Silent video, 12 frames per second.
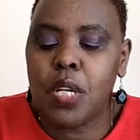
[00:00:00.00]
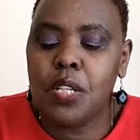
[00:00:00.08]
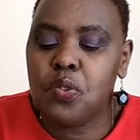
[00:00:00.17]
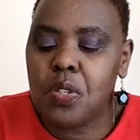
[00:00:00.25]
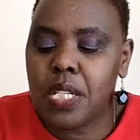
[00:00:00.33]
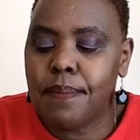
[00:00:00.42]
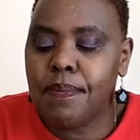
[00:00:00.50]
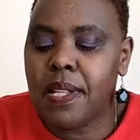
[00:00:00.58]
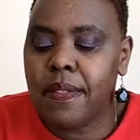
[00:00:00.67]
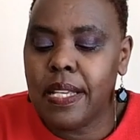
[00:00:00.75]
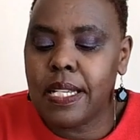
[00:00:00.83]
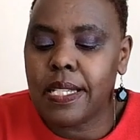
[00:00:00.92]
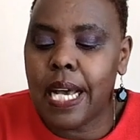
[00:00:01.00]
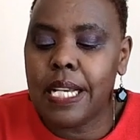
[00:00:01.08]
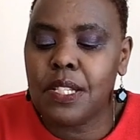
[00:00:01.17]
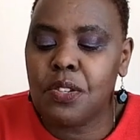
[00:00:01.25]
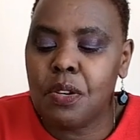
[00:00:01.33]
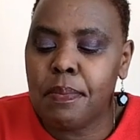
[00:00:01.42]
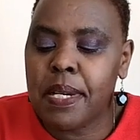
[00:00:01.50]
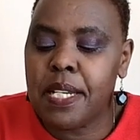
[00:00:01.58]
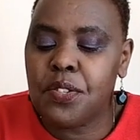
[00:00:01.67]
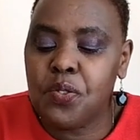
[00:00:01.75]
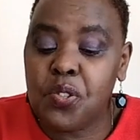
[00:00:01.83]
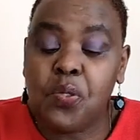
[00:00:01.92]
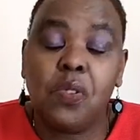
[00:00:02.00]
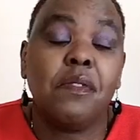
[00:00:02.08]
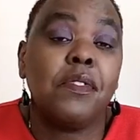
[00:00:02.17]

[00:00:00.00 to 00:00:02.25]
tries to keep the things as normal as usual